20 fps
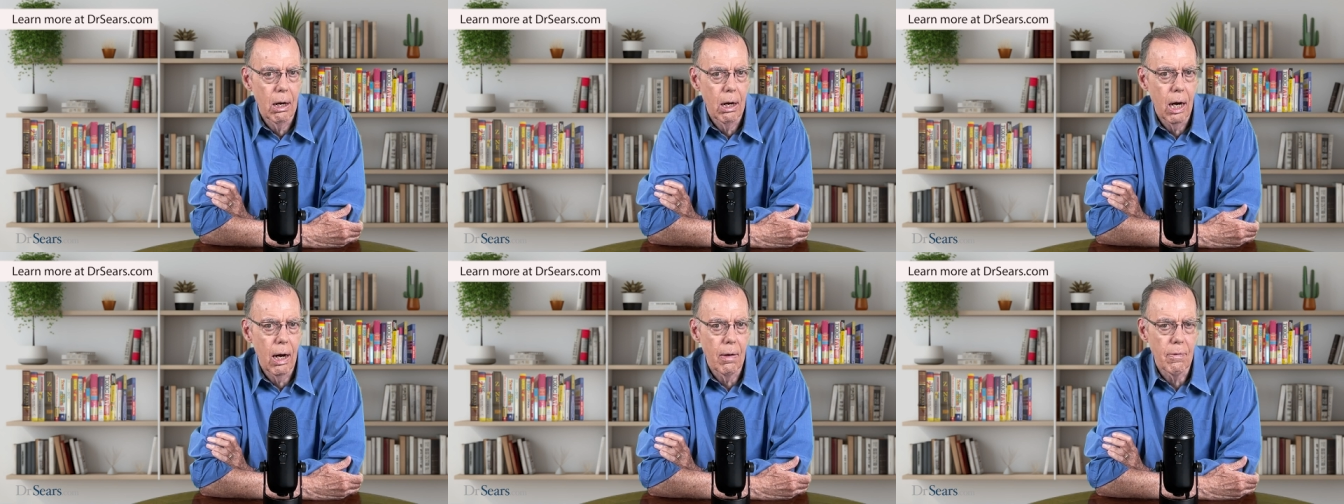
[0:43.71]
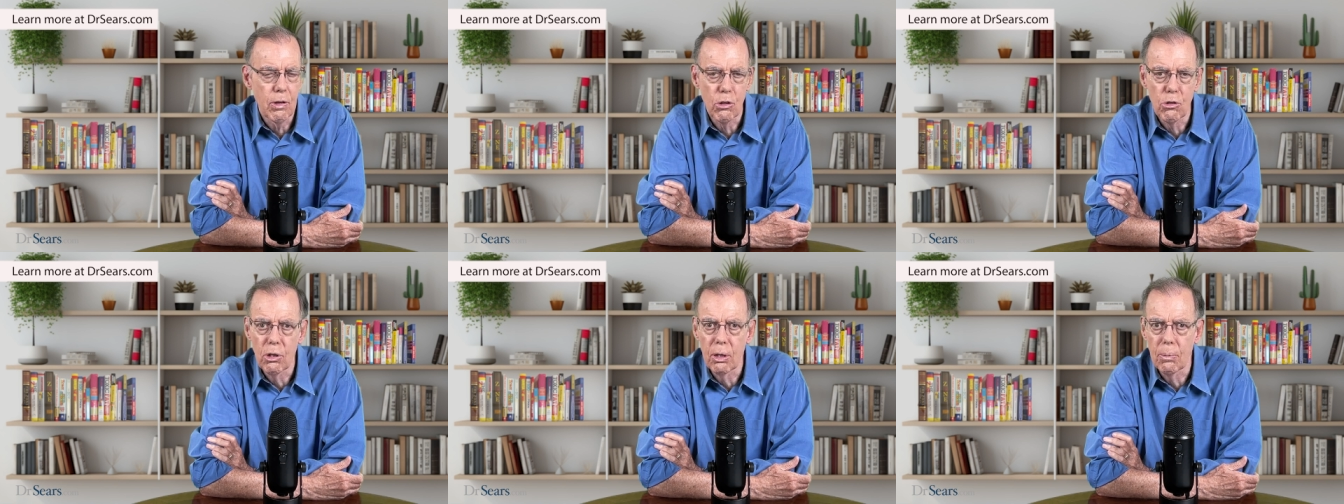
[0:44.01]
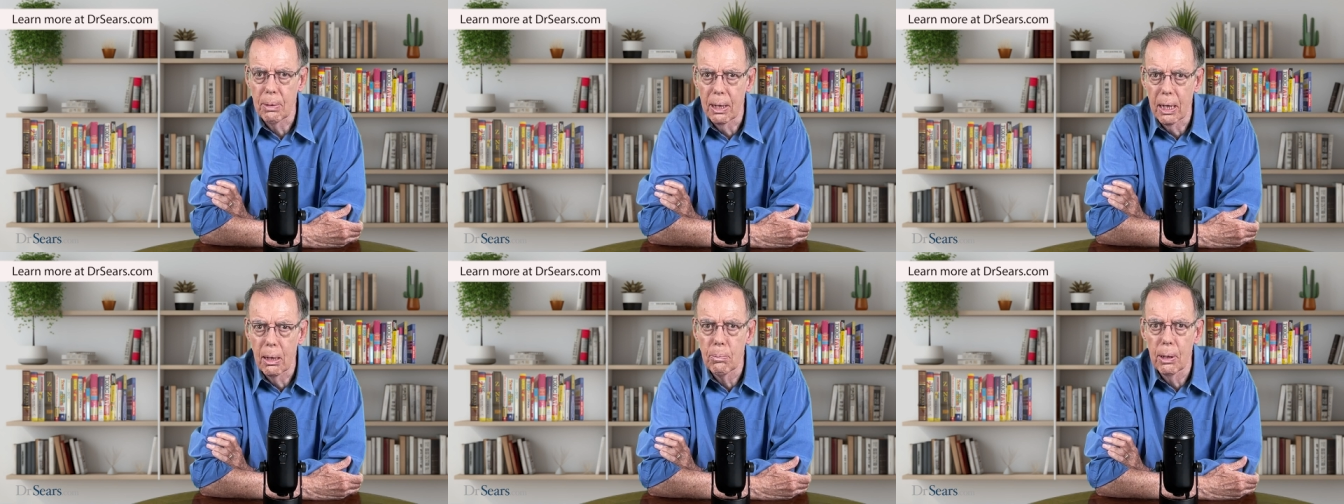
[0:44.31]
of using
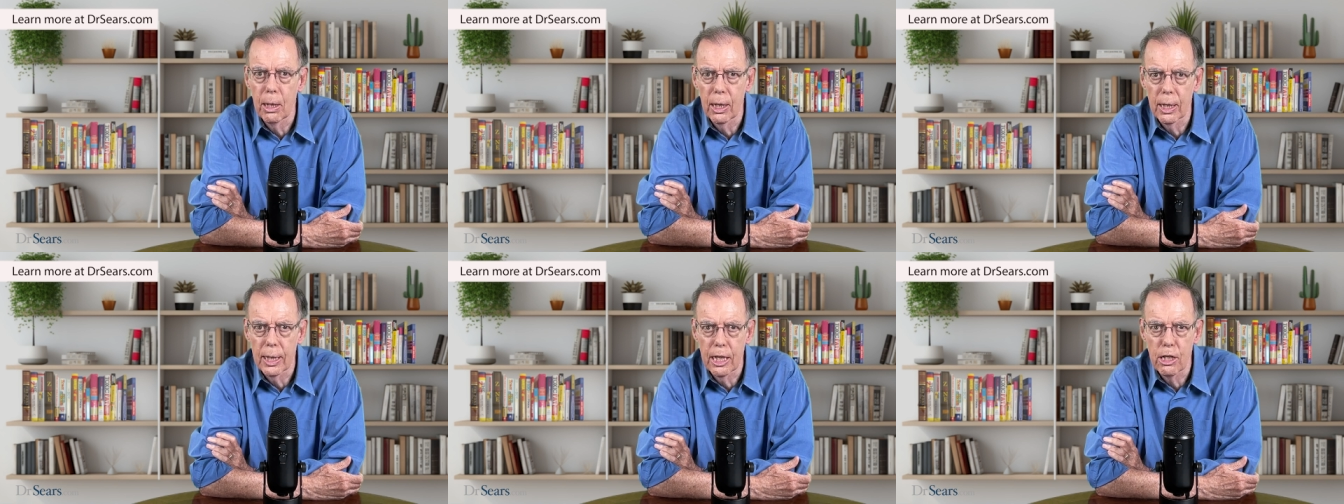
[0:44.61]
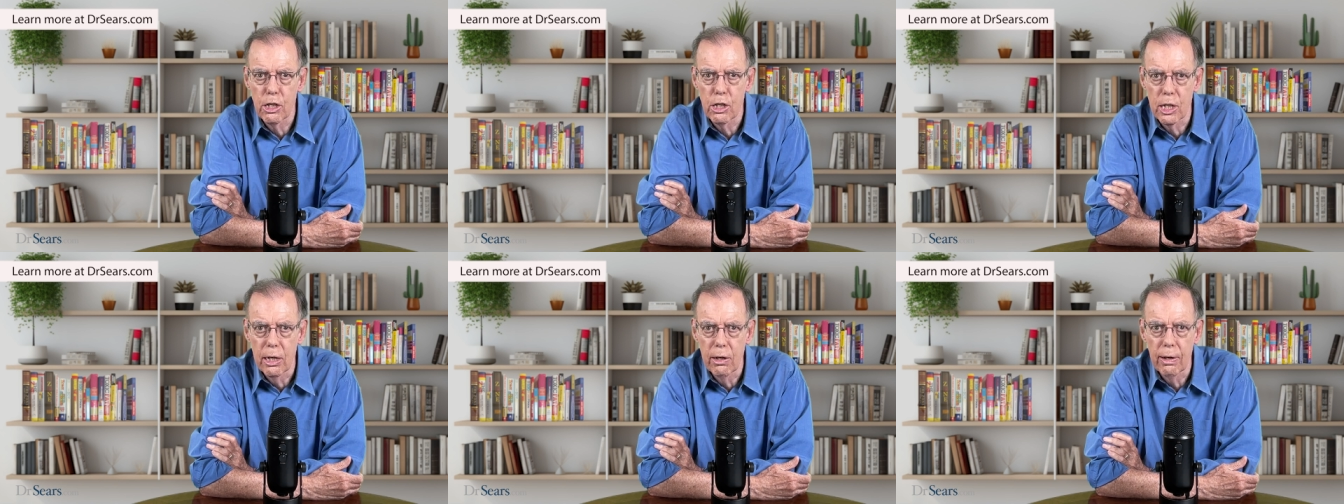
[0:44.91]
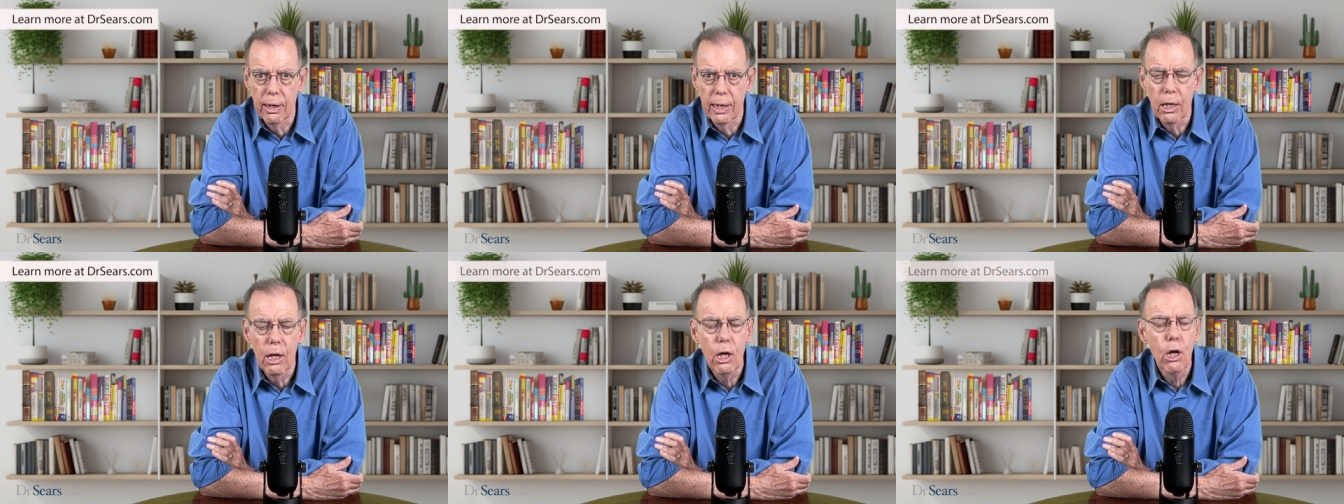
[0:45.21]
metabolic
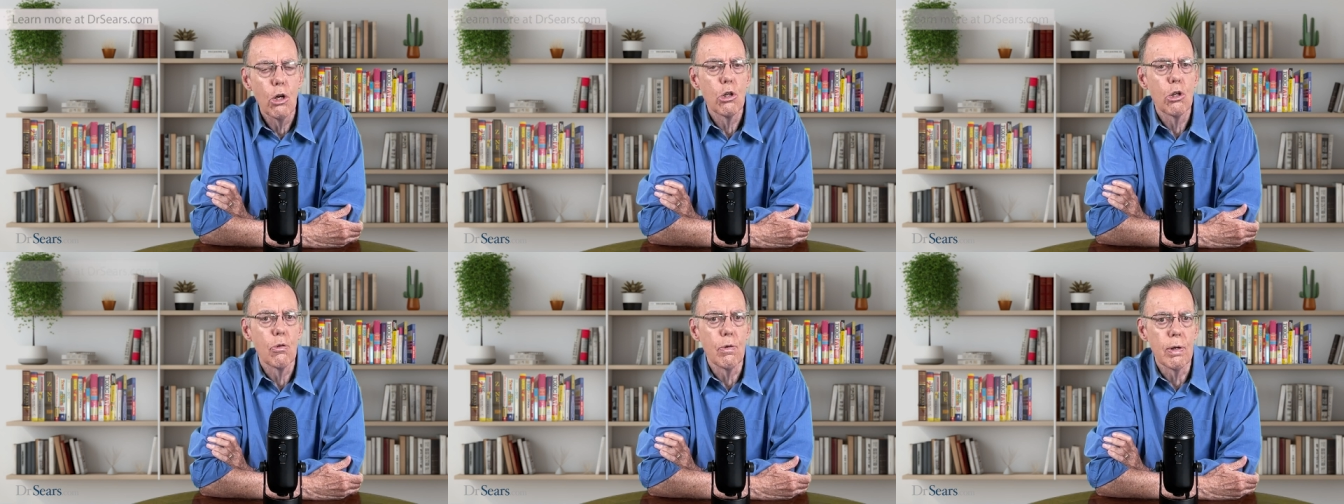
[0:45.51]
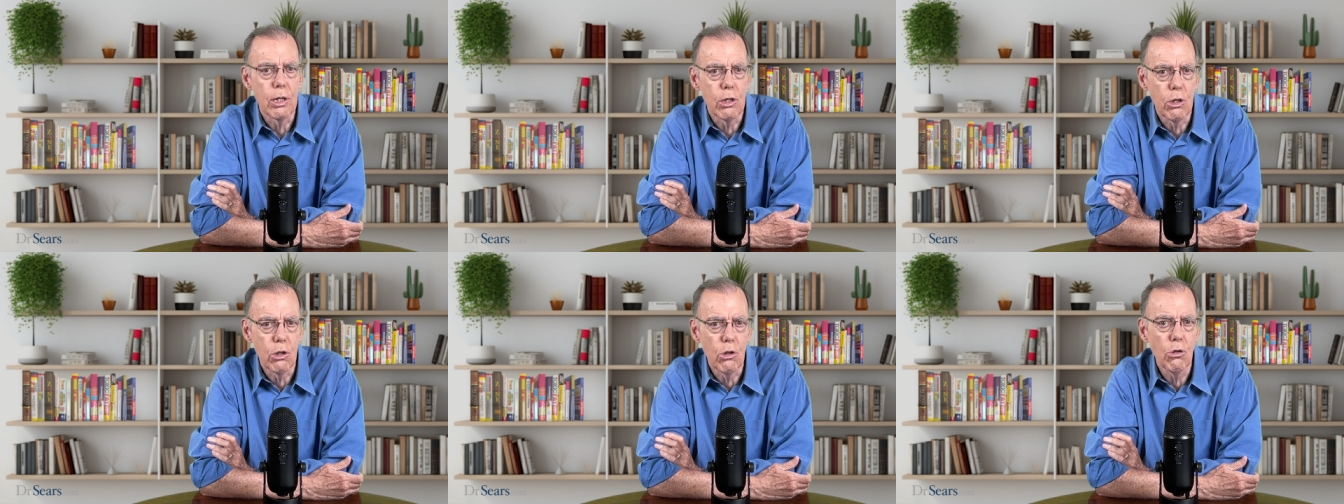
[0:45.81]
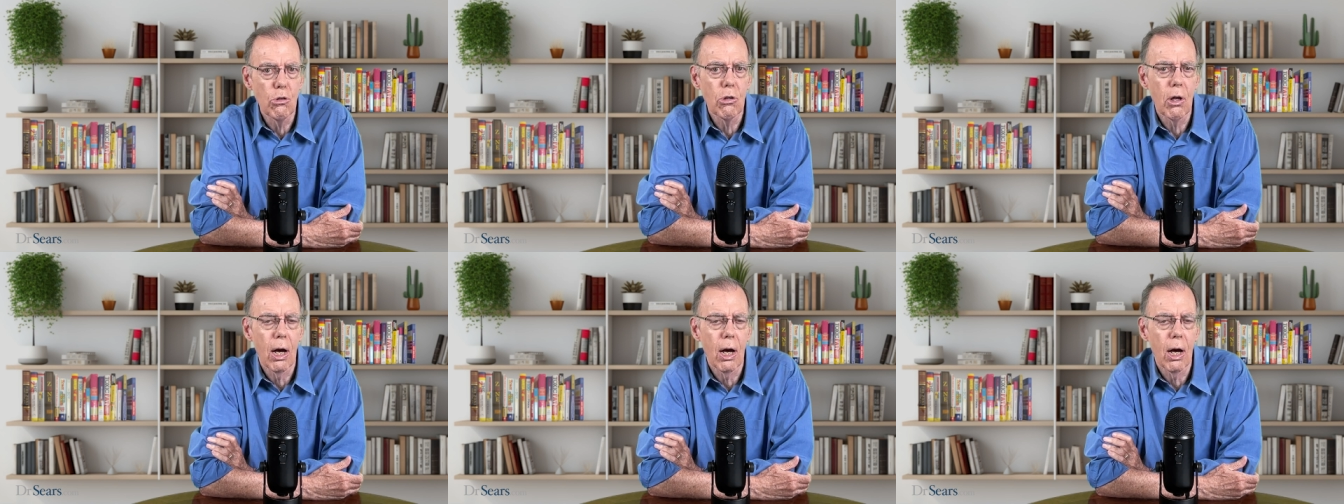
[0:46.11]
engineering to reduce